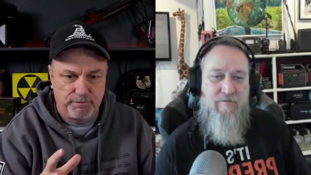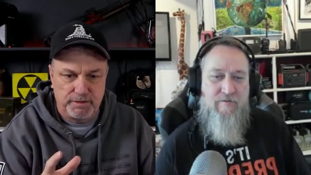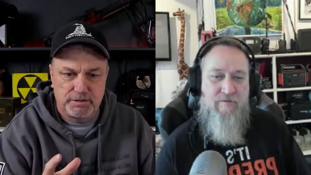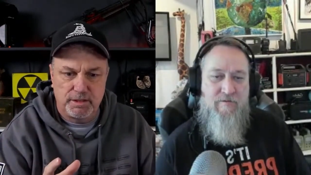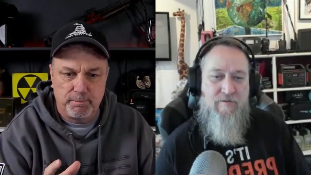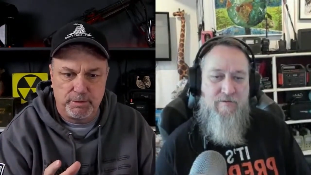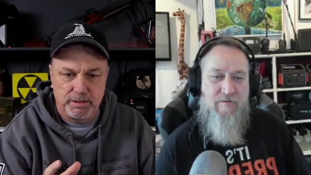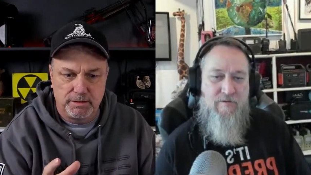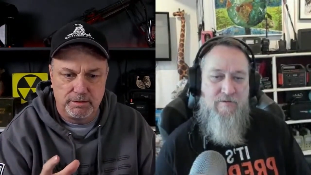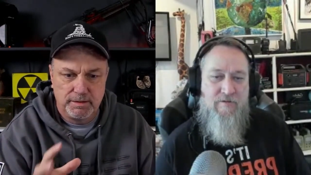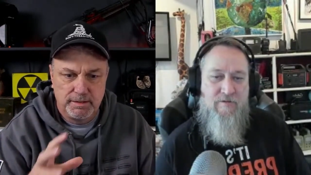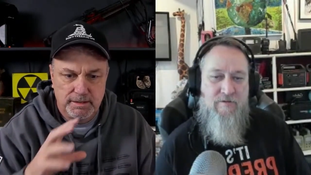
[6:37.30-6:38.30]
Speaker 1: fit
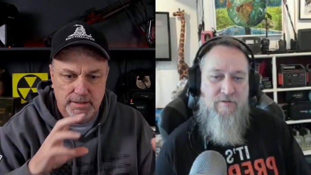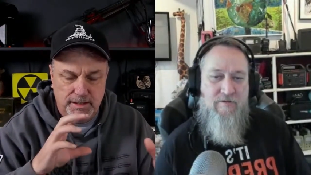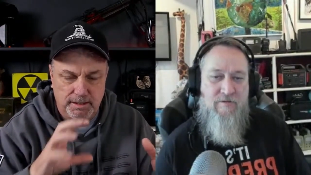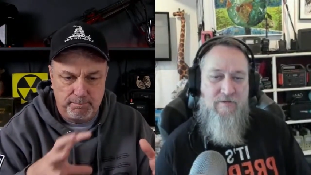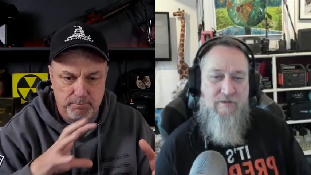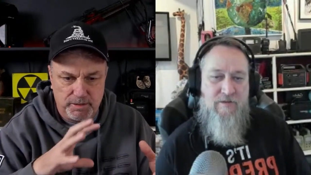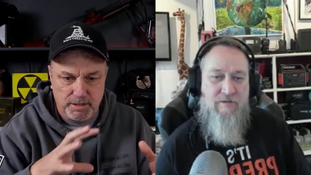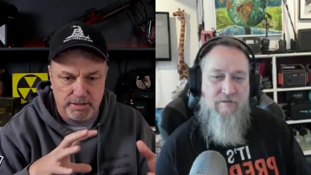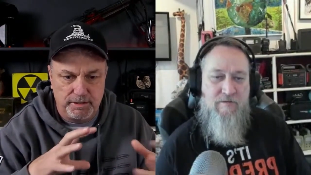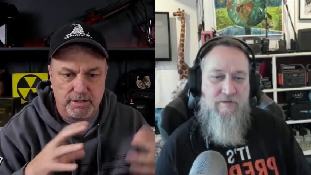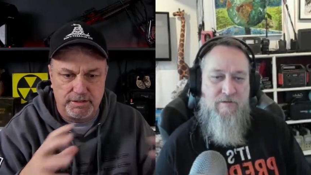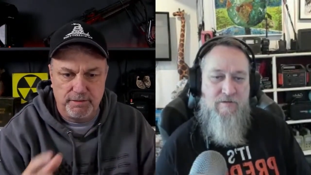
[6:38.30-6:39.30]
something, uh,
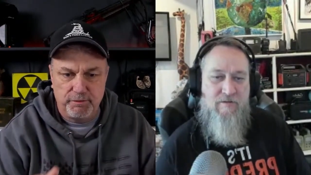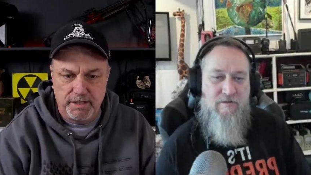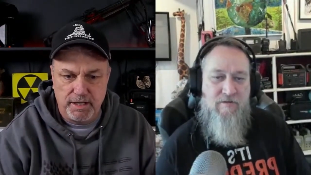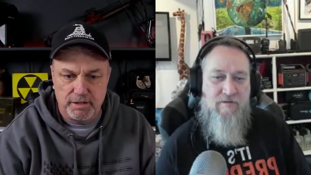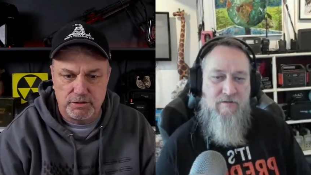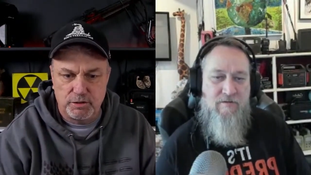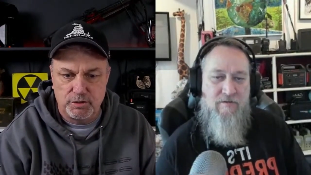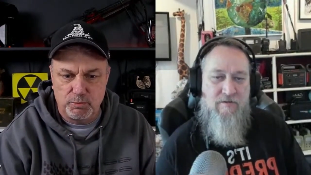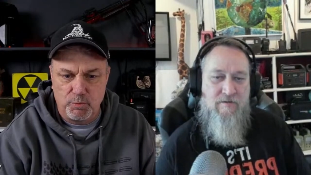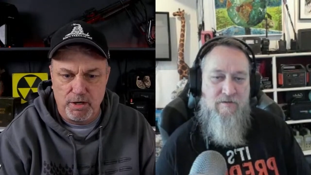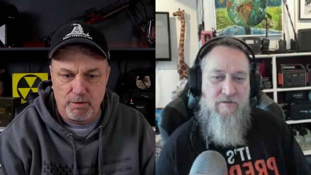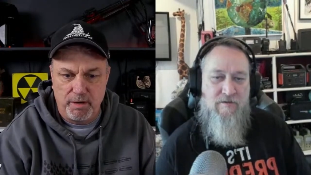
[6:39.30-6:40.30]
a, a different canister
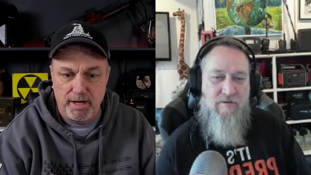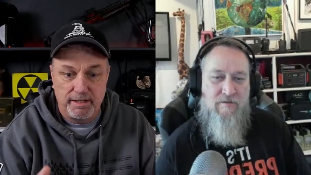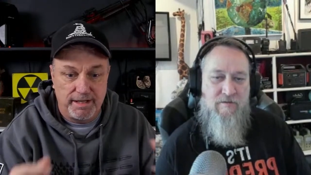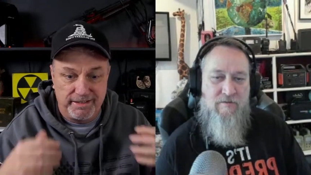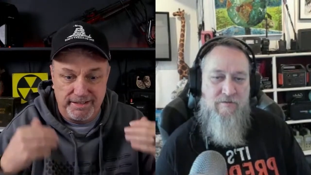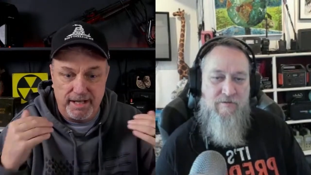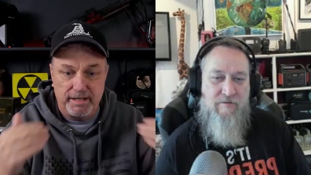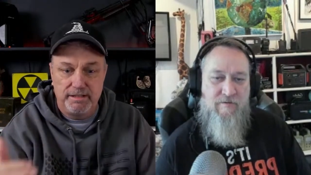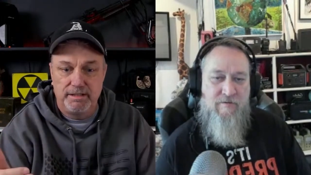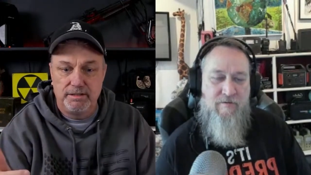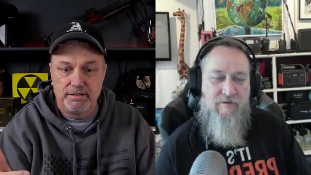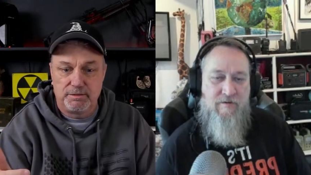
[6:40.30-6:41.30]
as well, right? And that
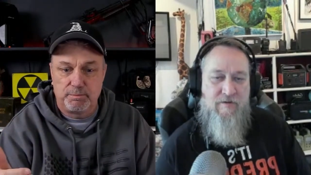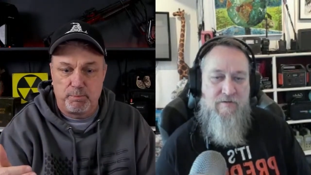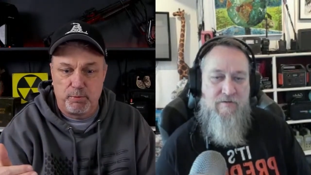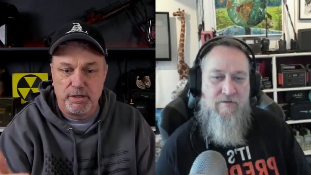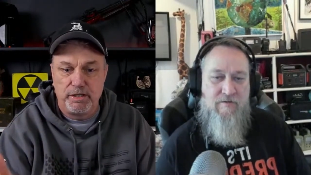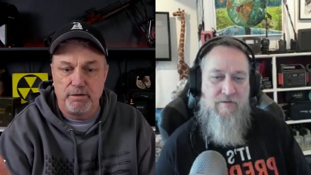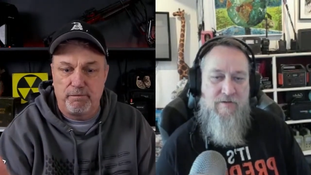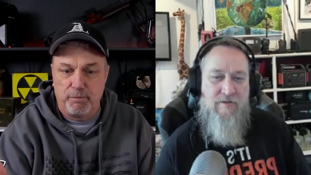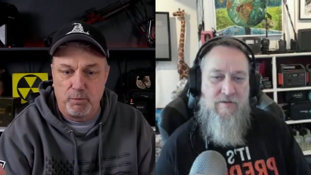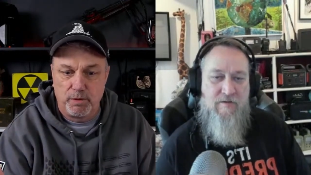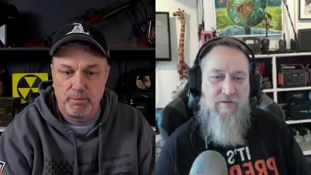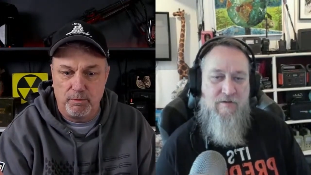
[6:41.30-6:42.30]
is pretty
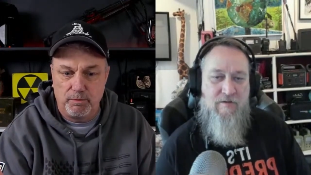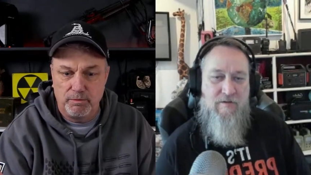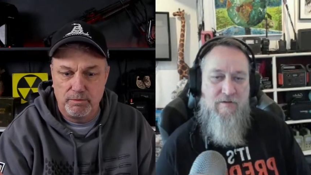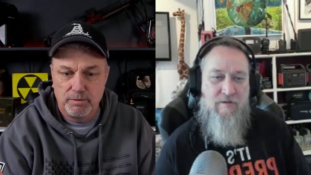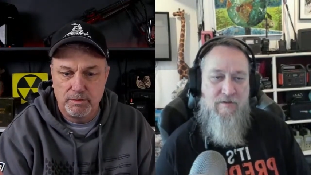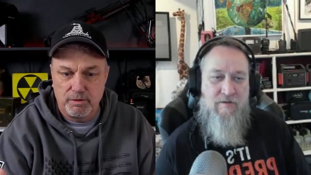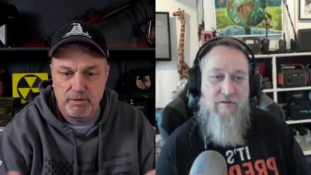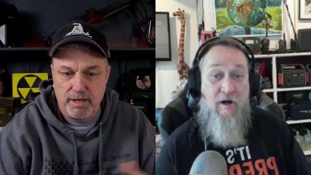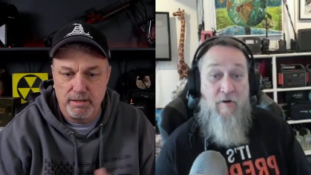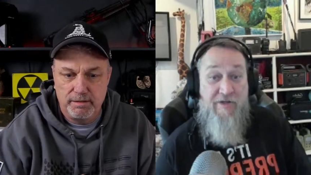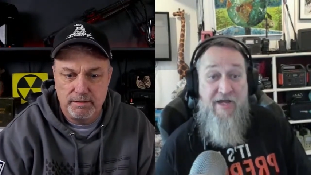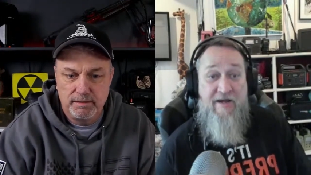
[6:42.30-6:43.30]
affordable
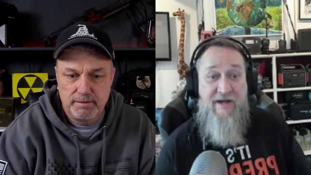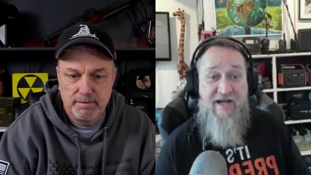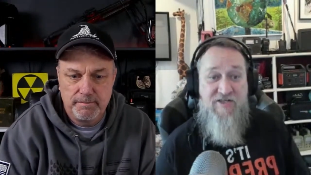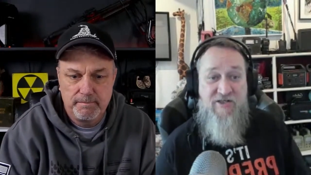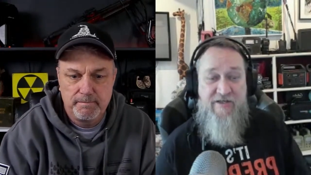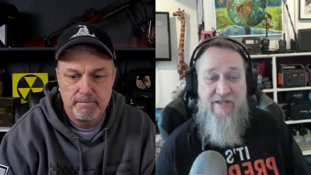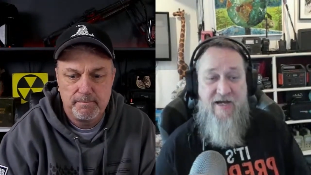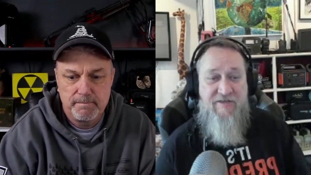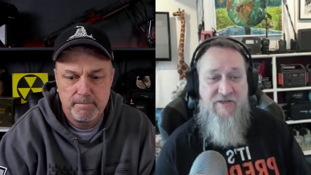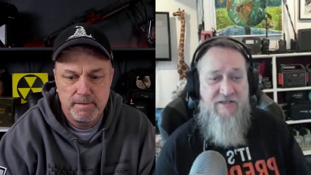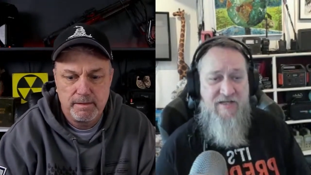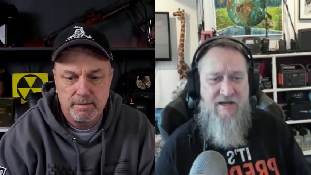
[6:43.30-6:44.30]
correct?
Speaker 2: Oh yeah,
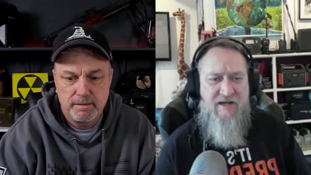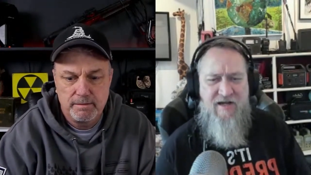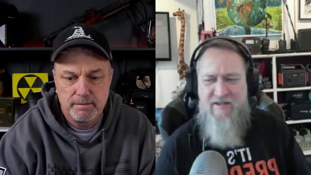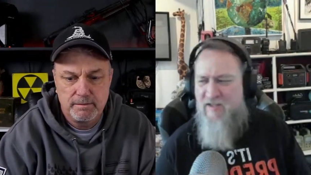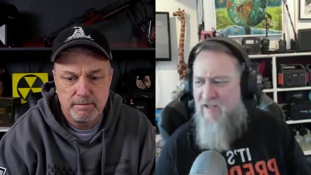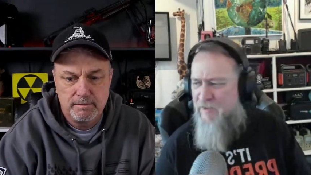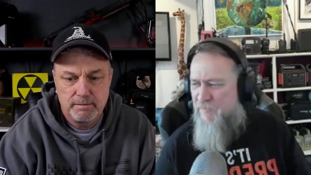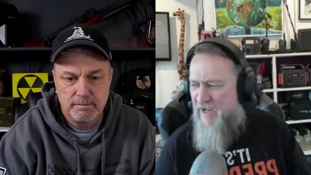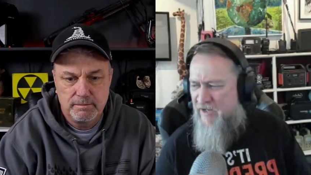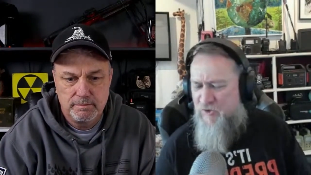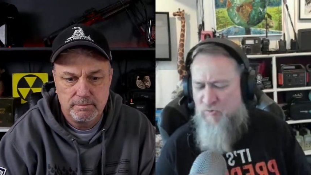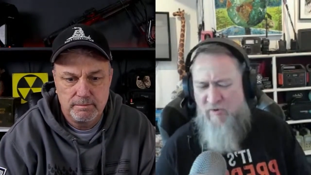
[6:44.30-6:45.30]
actually, I think that I
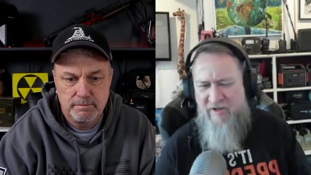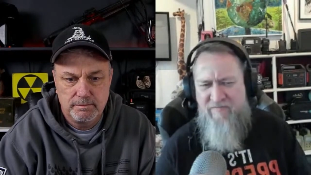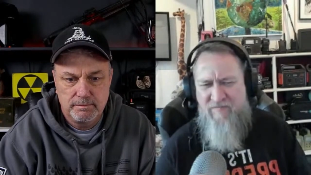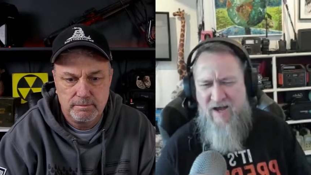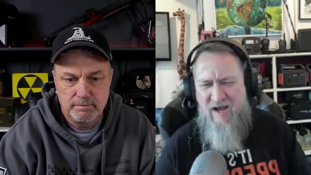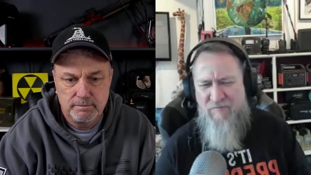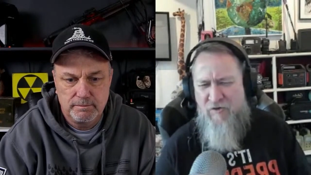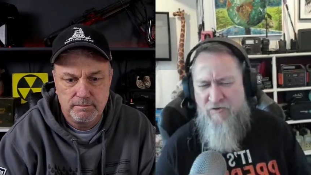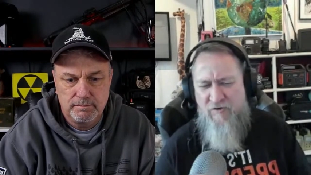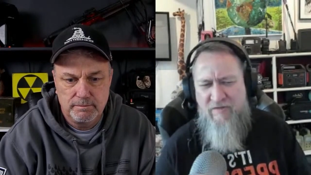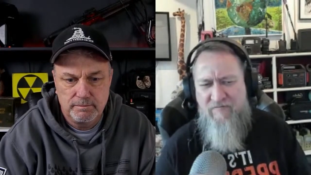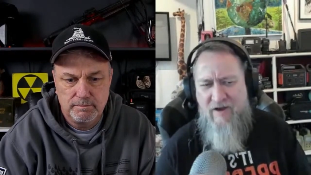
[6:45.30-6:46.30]
either paid twenty
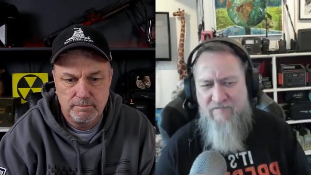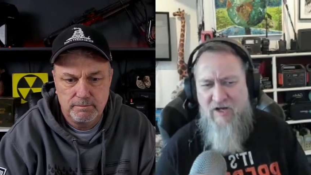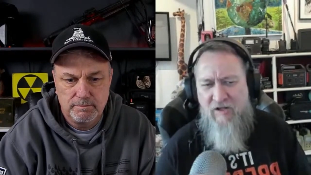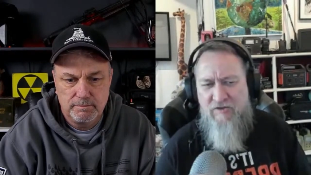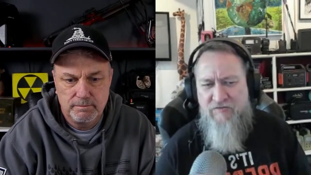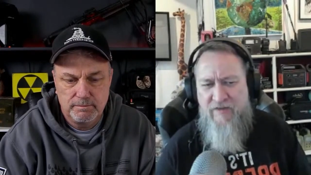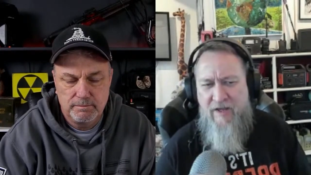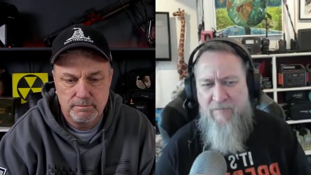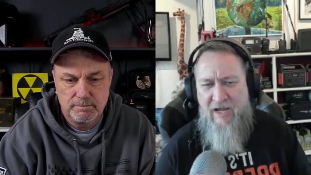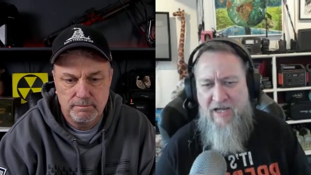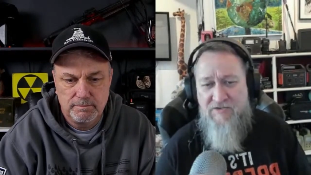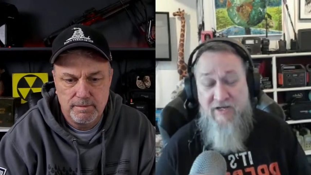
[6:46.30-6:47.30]
five or thirty five dollars for
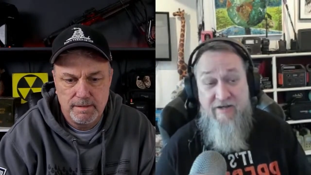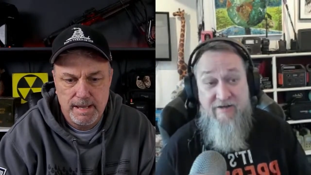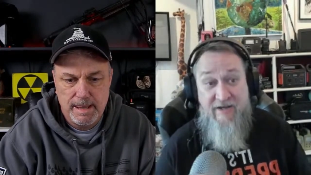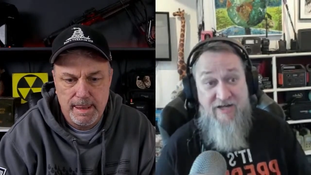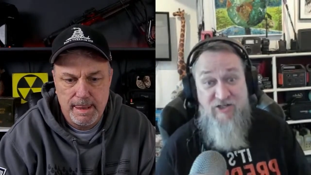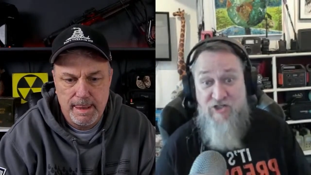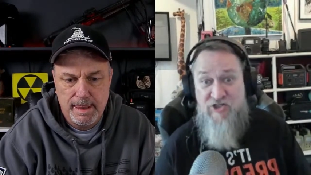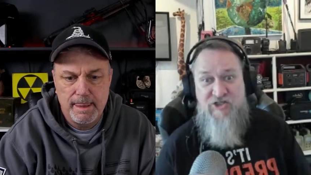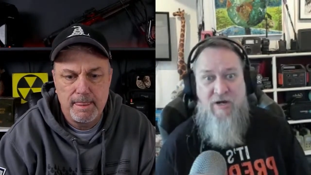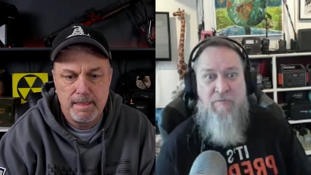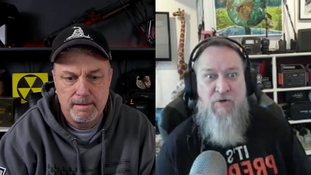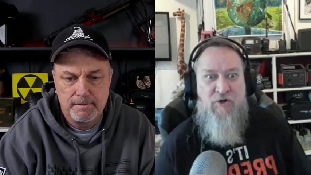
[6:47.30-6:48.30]
that mask. I
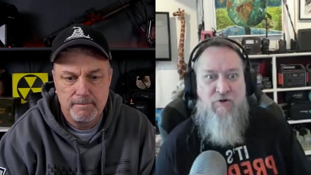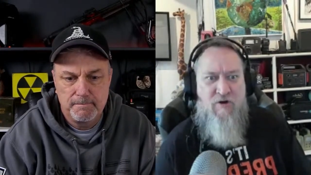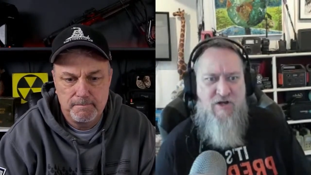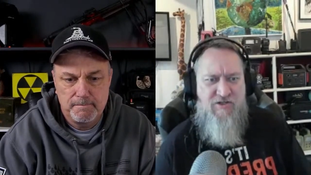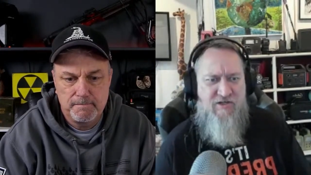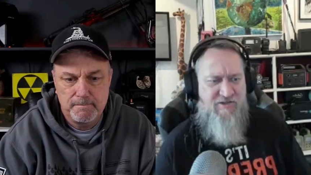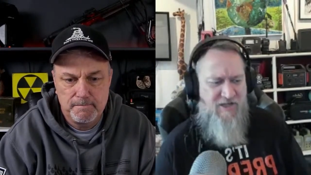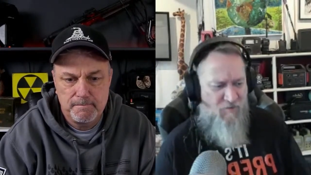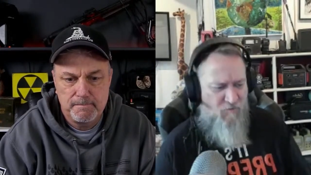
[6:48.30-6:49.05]
just stumbled across it. I was